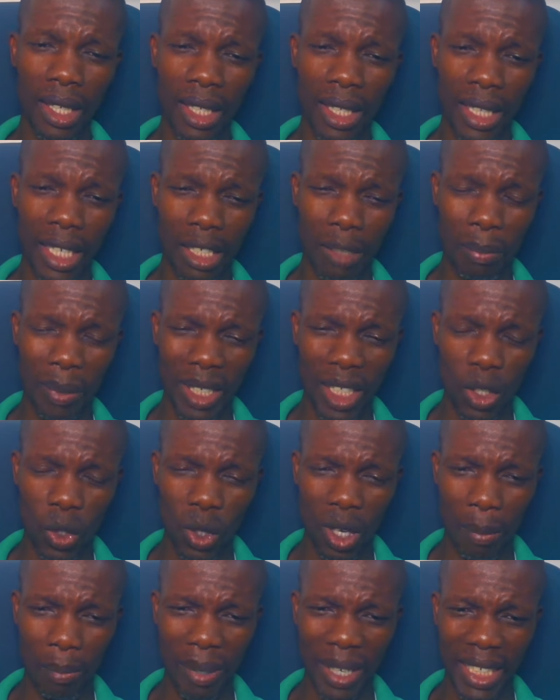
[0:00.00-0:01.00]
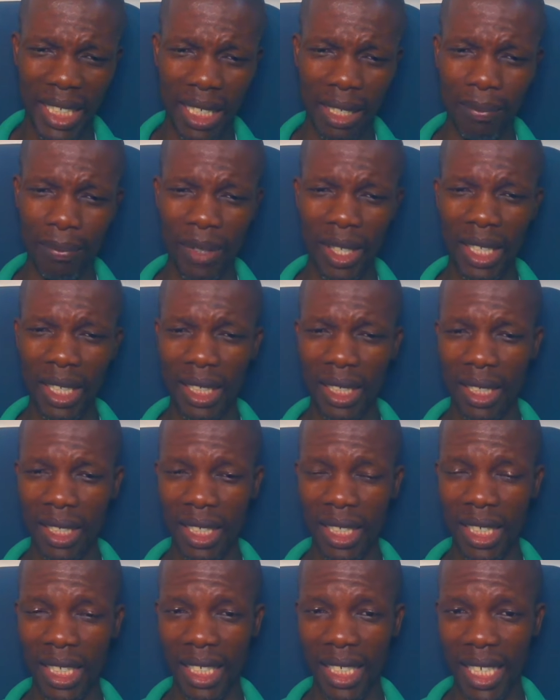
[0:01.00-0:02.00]
in that particular party. He
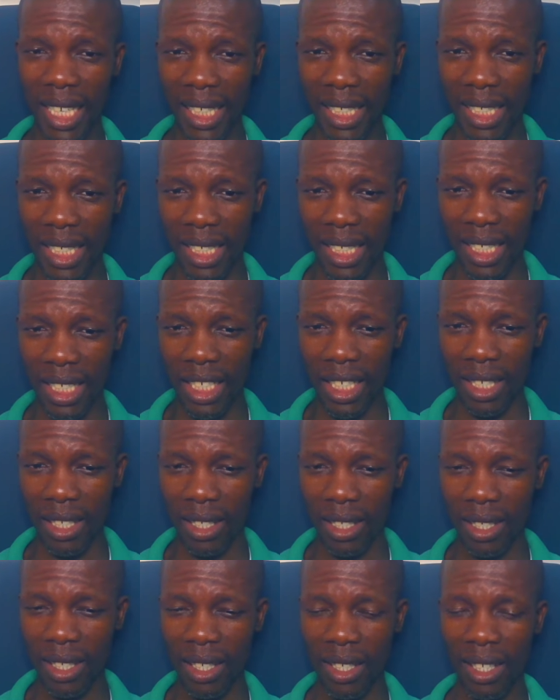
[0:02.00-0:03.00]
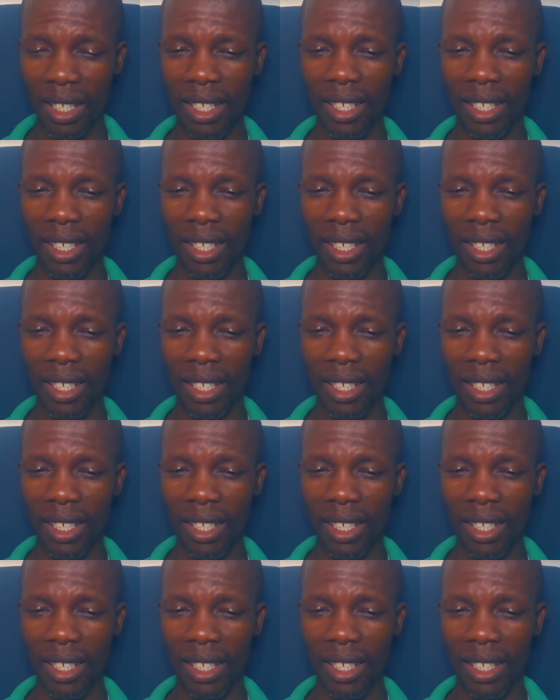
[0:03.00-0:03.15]
didn't take decisions.